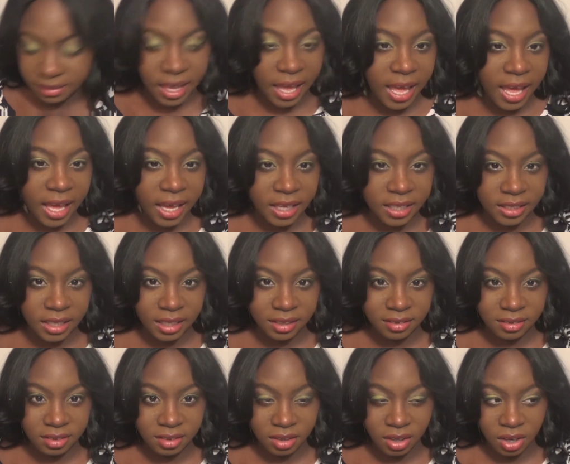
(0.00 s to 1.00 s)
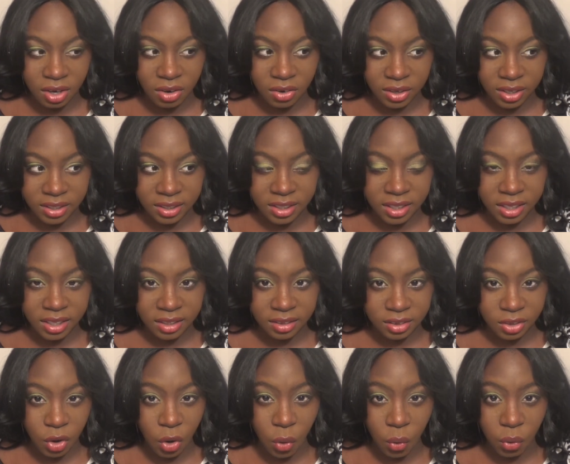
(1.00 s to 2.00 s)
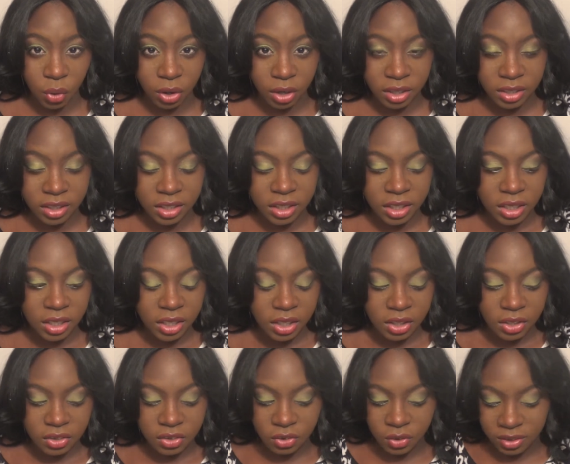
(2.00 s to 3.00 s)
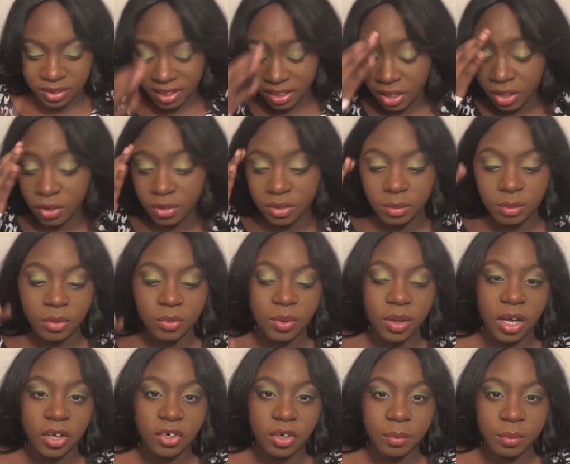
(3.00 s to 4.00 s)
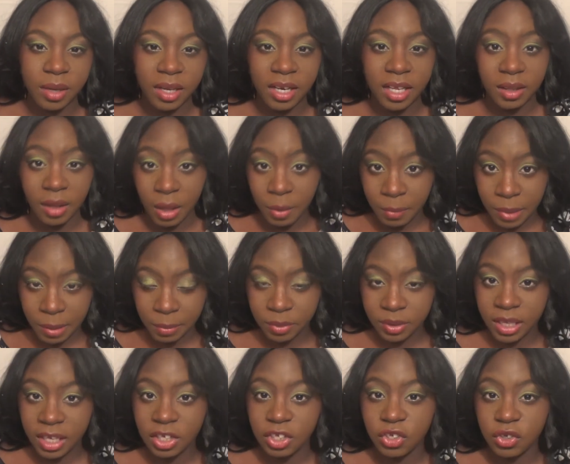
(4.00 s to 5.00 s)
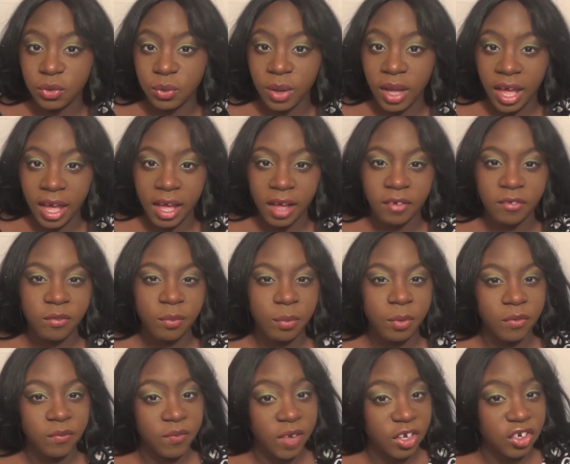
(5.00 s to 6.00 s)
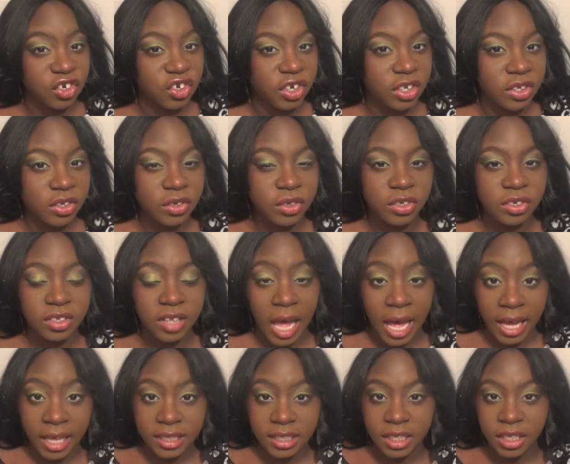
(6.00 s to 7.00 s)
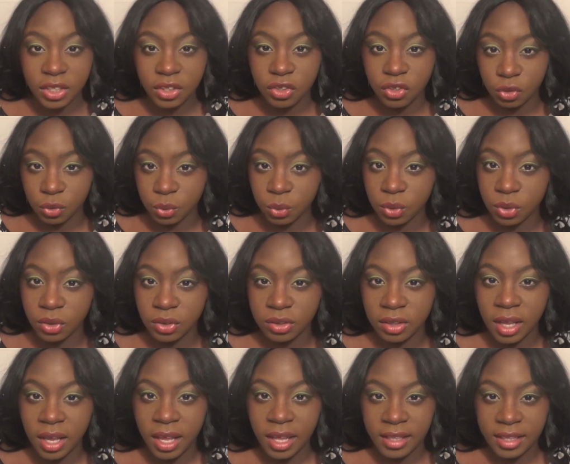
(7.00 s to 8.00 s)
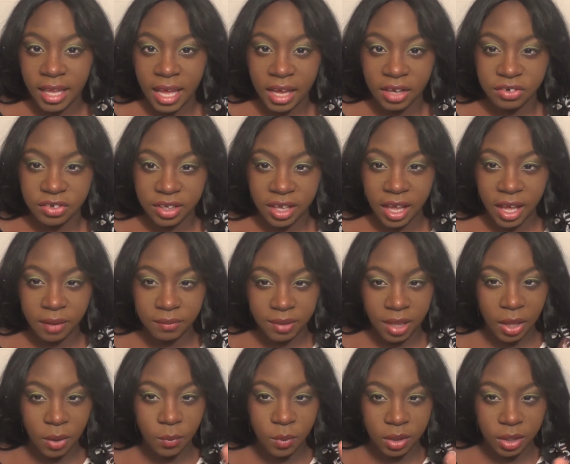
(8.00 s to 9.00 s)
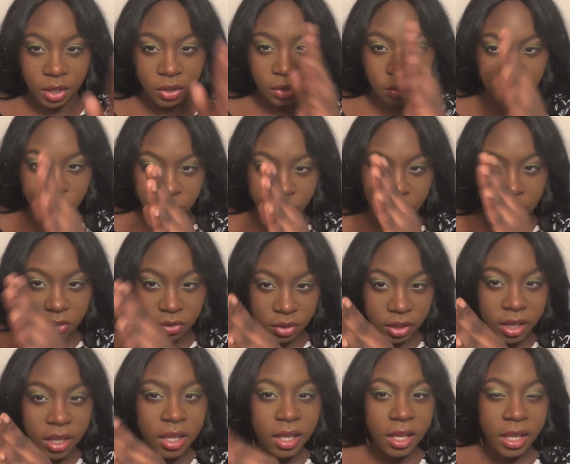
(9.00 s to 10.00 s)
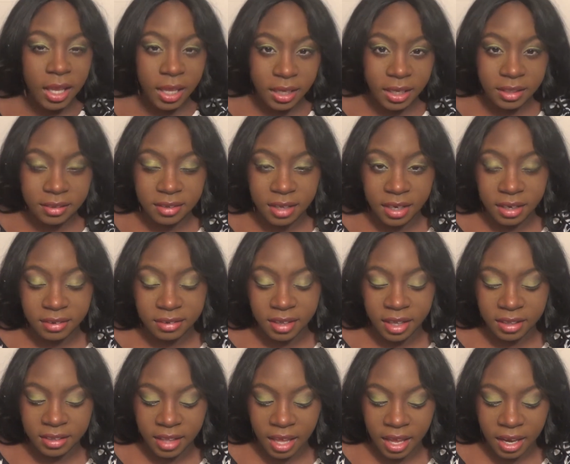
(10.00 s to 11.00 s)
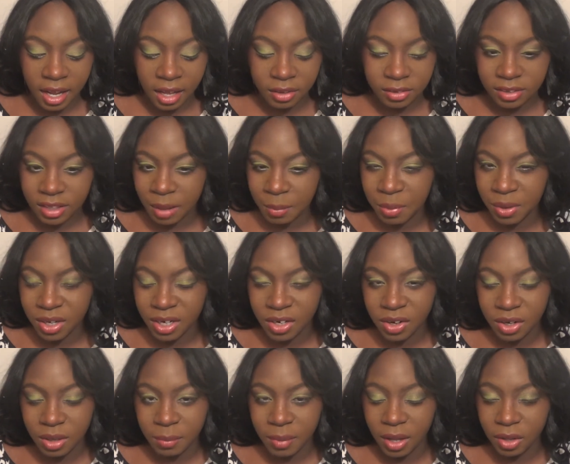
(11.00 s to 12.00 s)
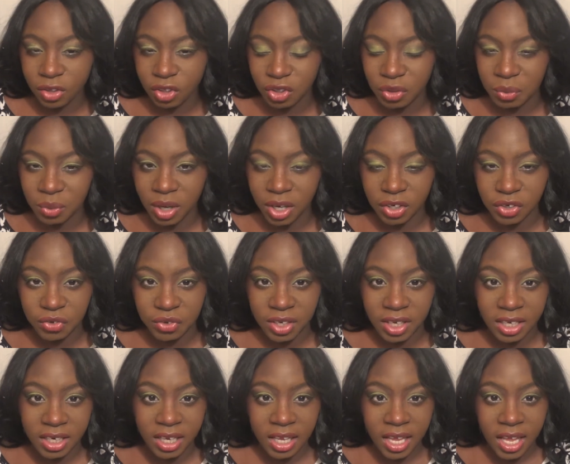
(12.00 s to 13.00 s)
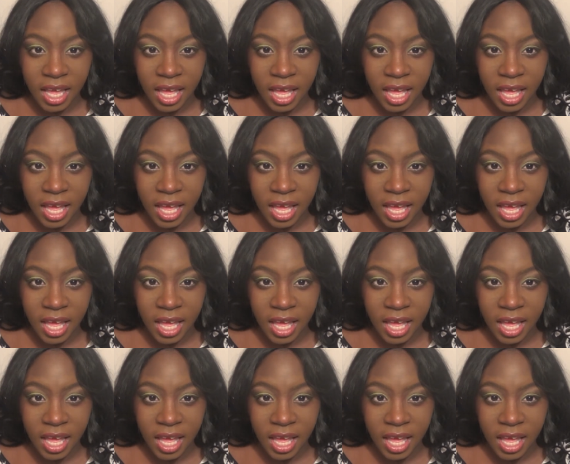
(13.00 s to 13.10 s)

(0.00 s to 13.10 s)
tag that's on the cord. So I think it goes up 300, but people that do have professional styling tools that actually have like 100, 200 heating settings like that, I would say put it on about 200,